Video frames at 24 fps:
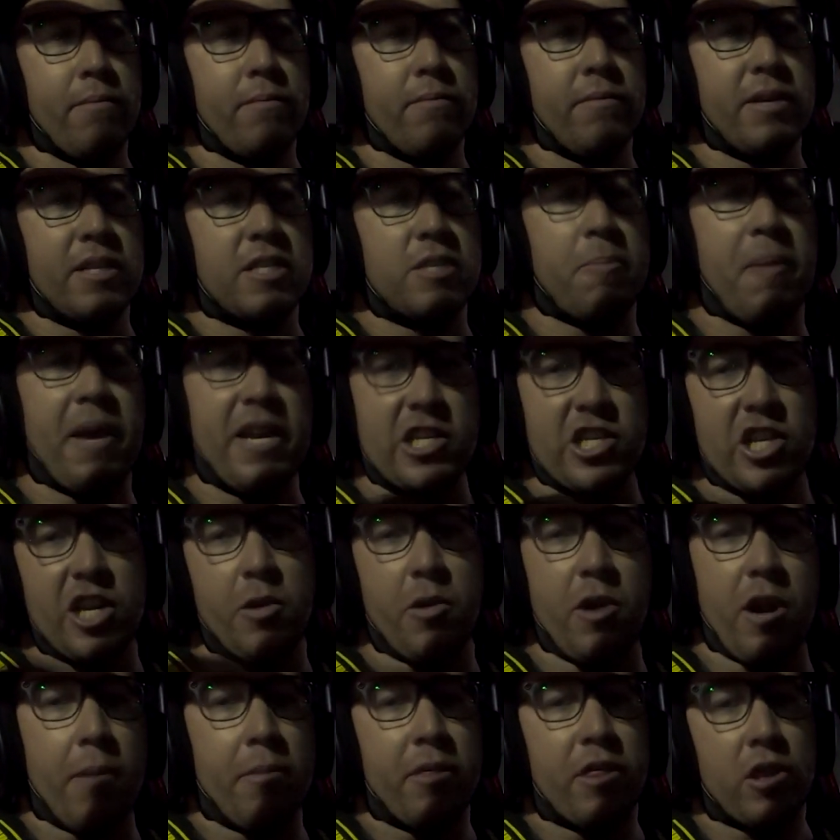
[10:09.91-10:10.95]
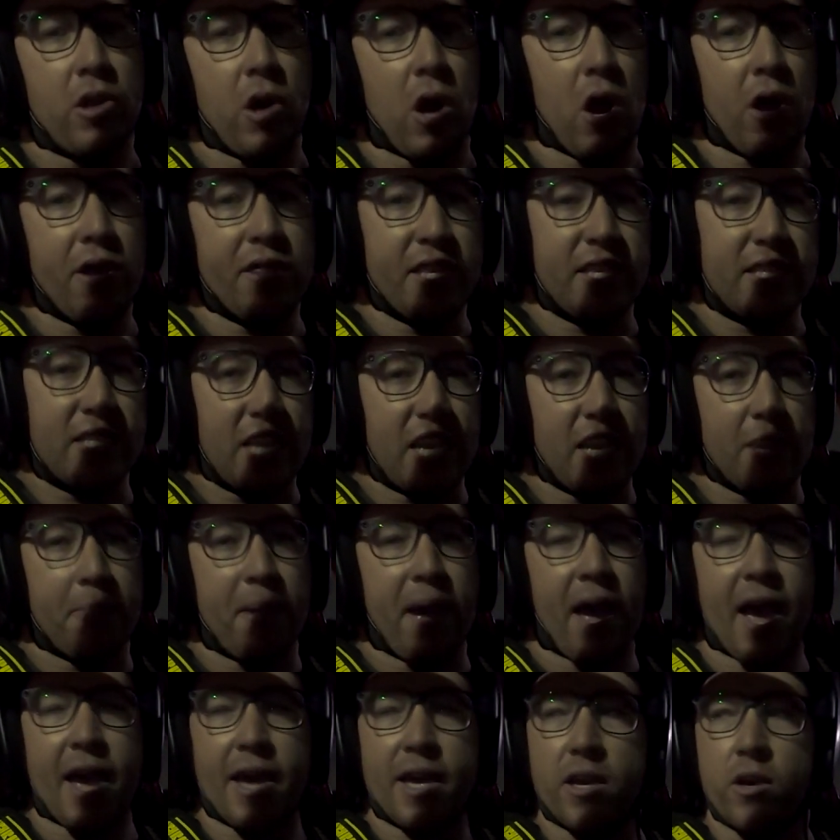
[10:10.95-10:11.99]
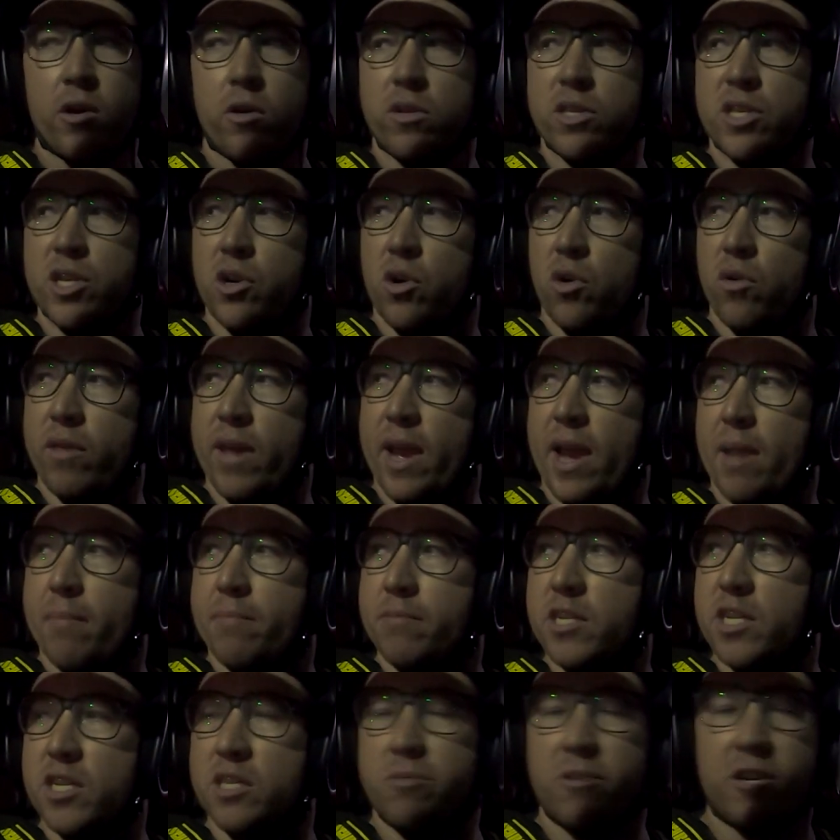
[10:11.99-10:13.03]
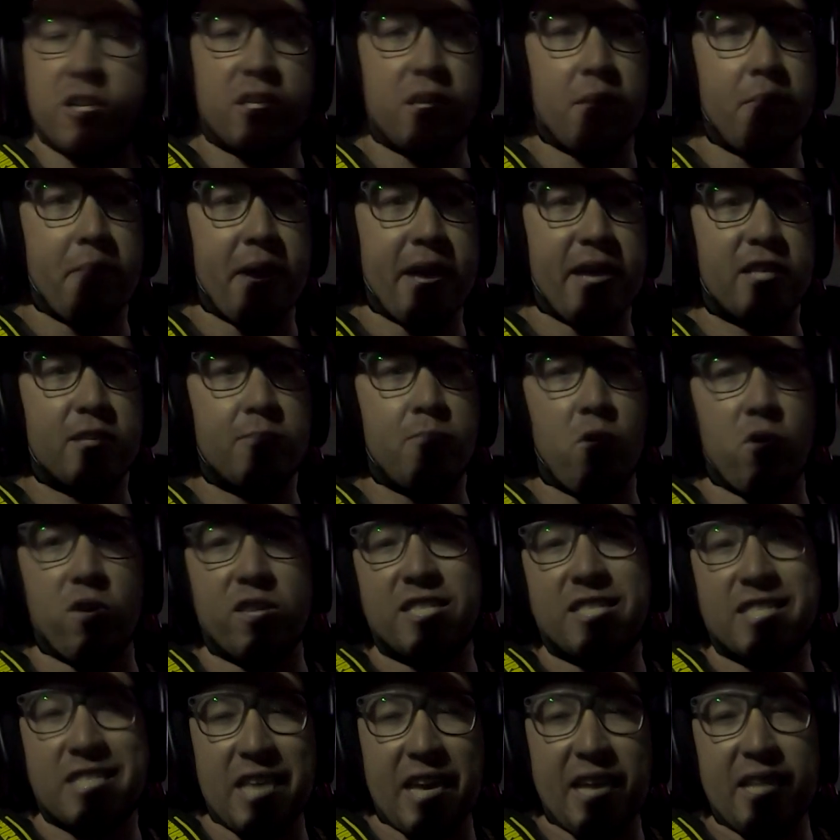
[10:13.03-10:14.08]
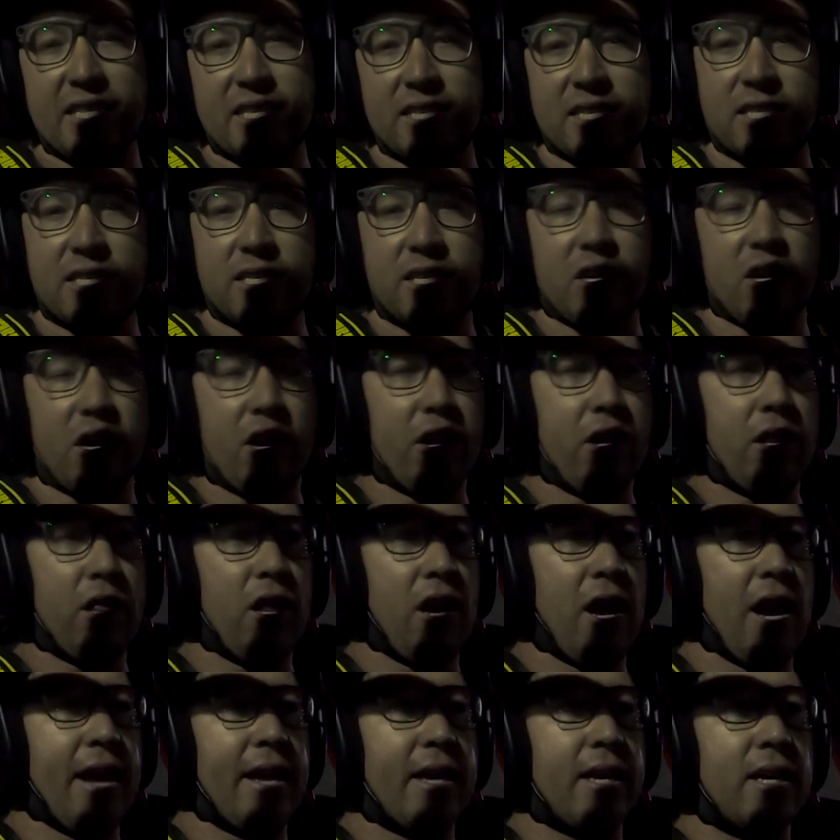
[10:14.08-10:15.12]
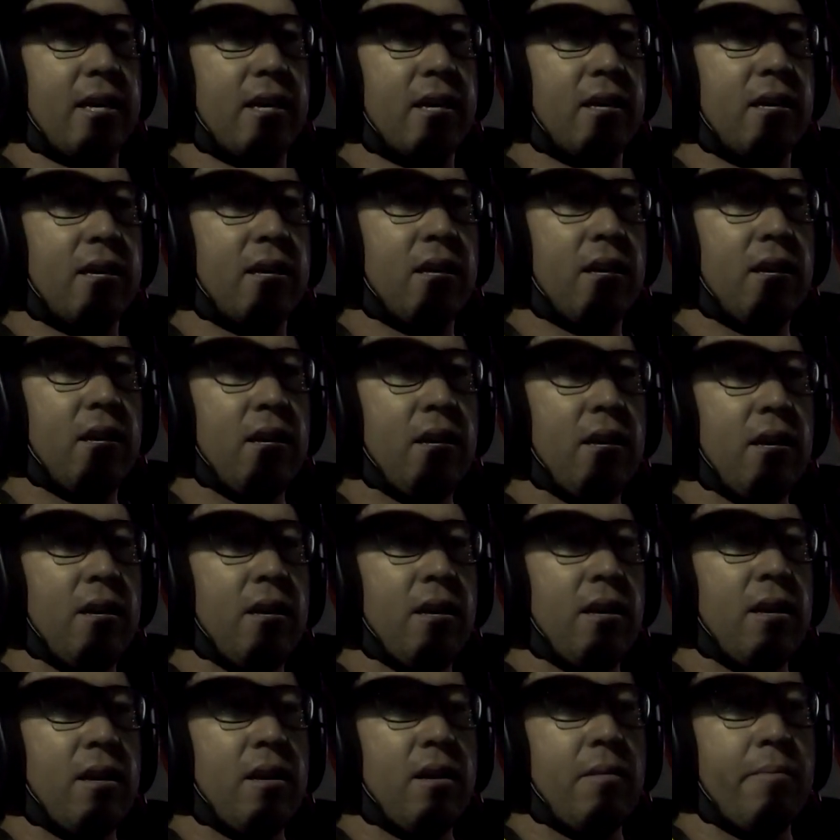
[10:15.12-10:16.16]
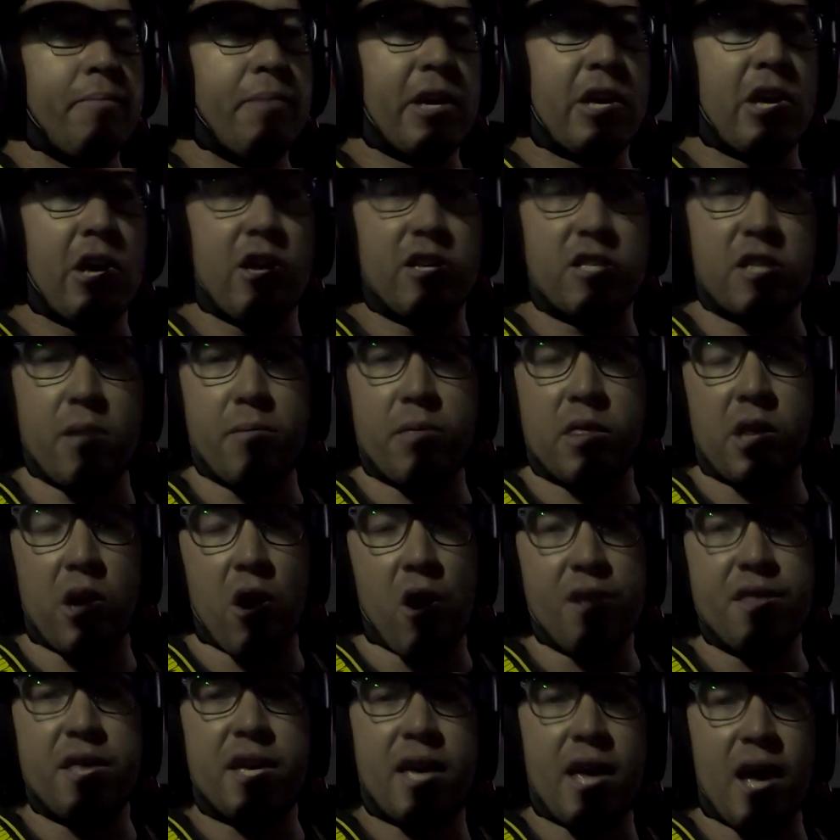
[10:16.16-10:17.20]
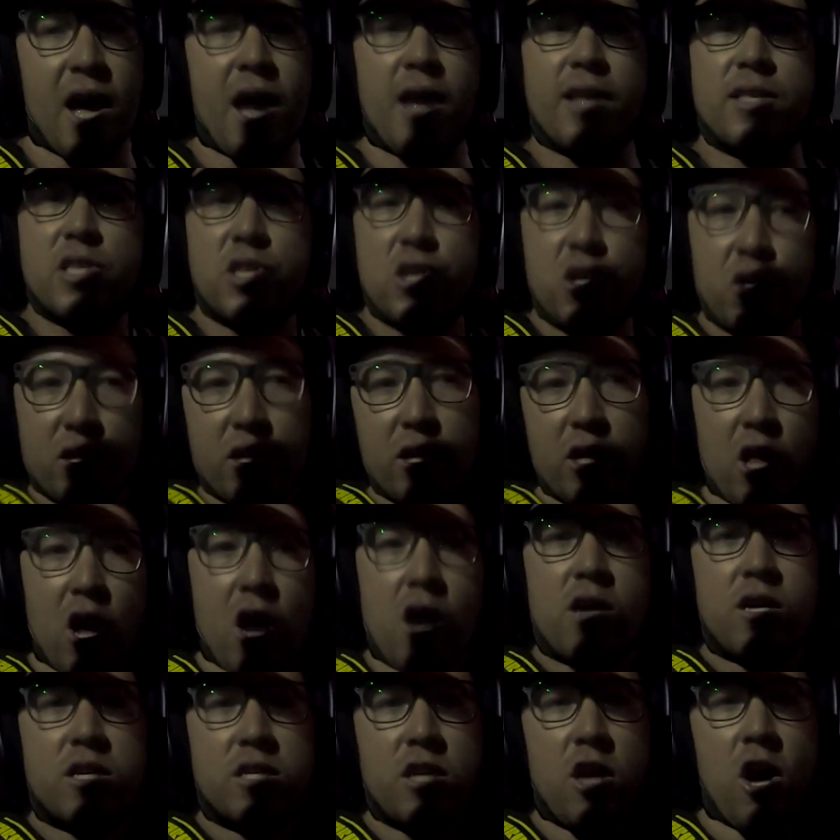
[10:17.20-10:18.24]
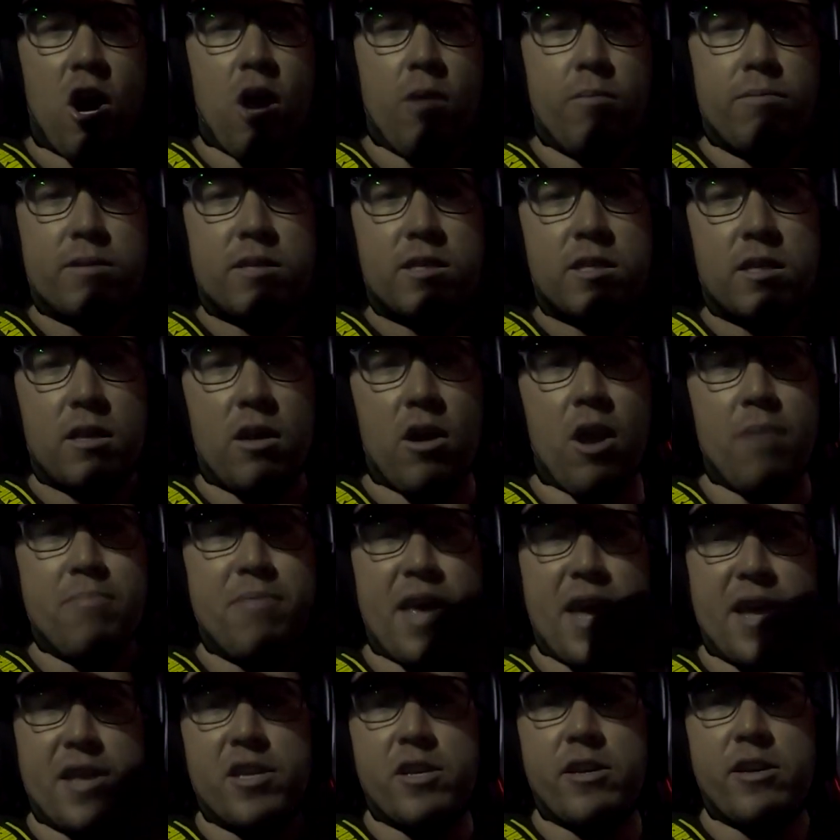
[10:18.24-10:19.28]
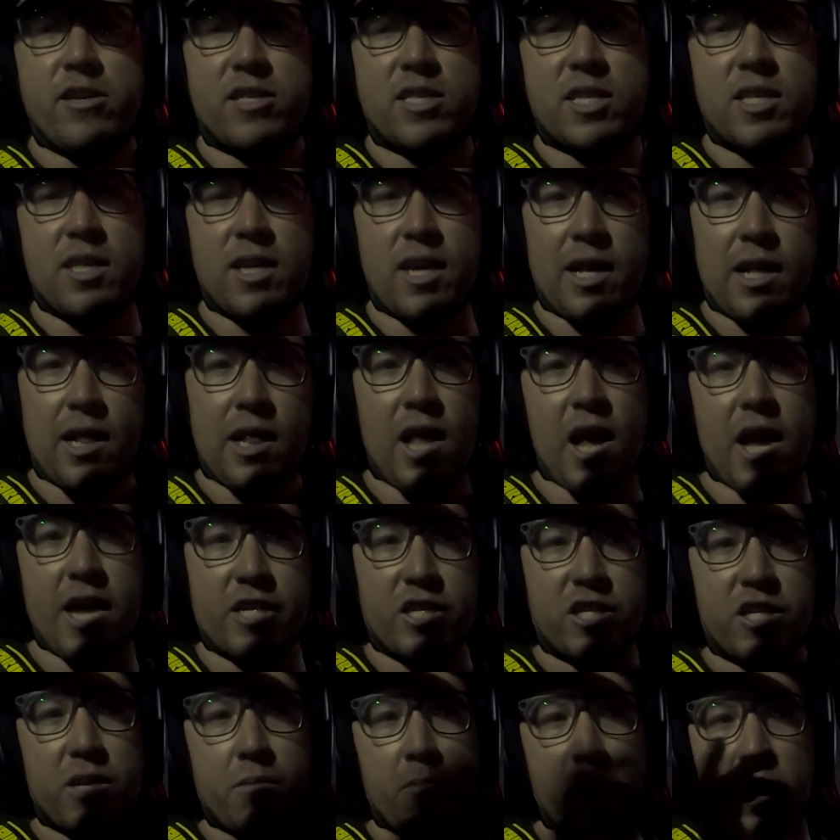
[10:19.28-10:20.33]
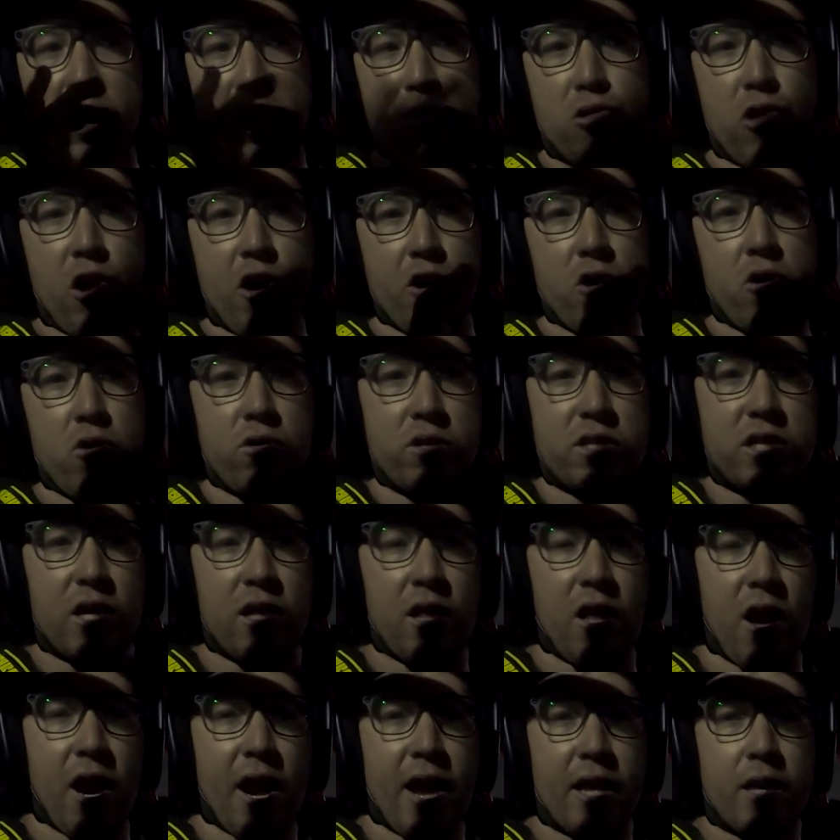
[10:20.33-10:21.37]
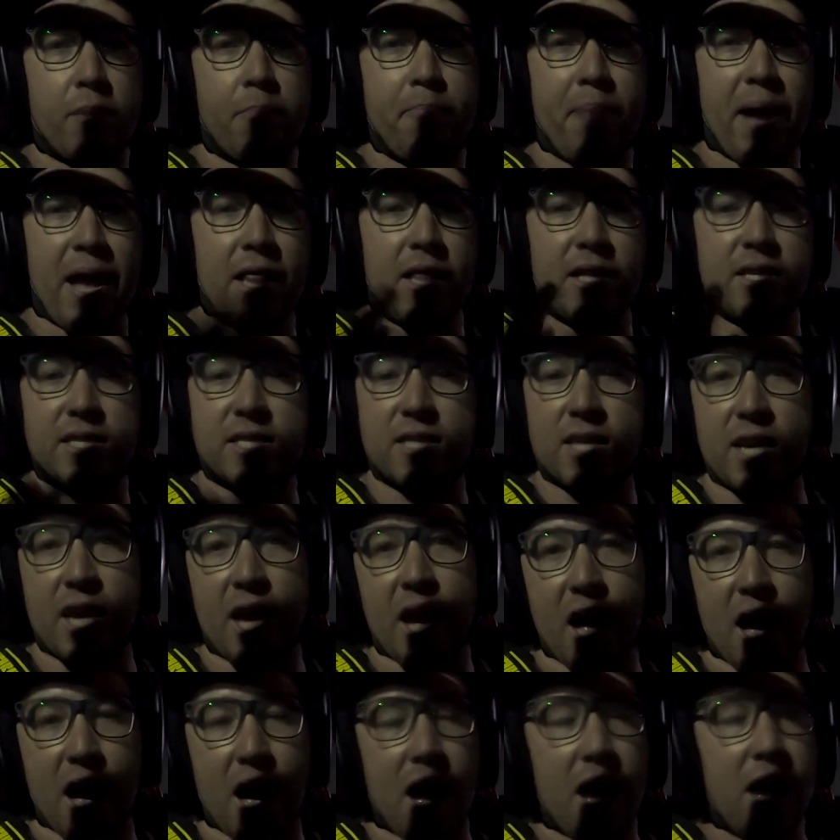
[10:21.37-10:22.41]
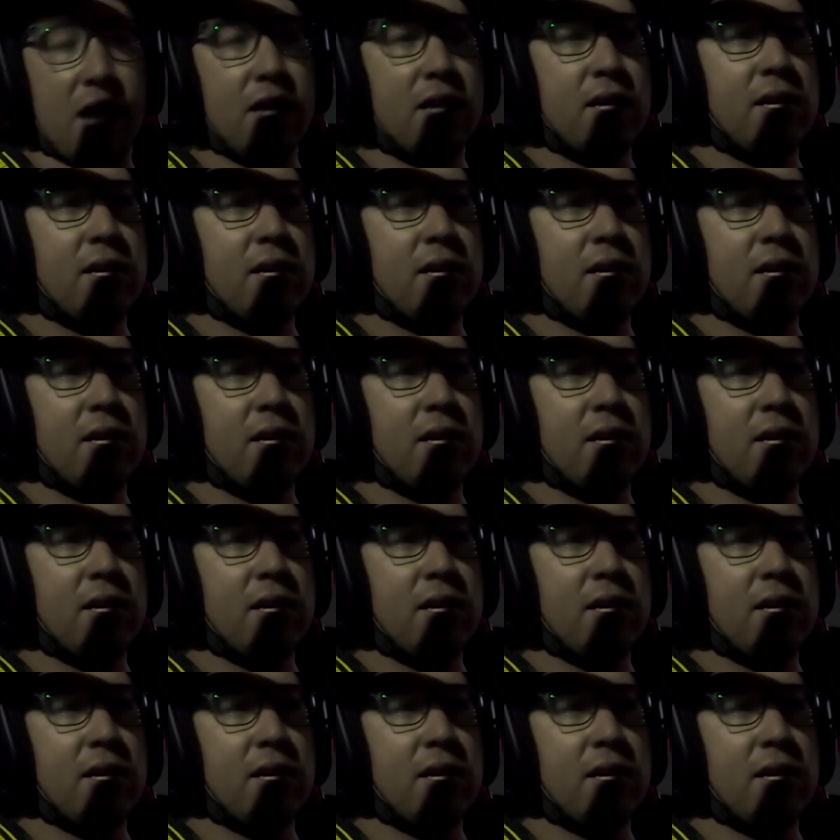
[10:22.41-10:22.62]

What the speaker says: especially when I'm throwing the deeper angles and all that, just because it makes more sense, you know, like, because I'm throwing the car to the lock stops, I'm then using the clutch and my throttle to like balance the car.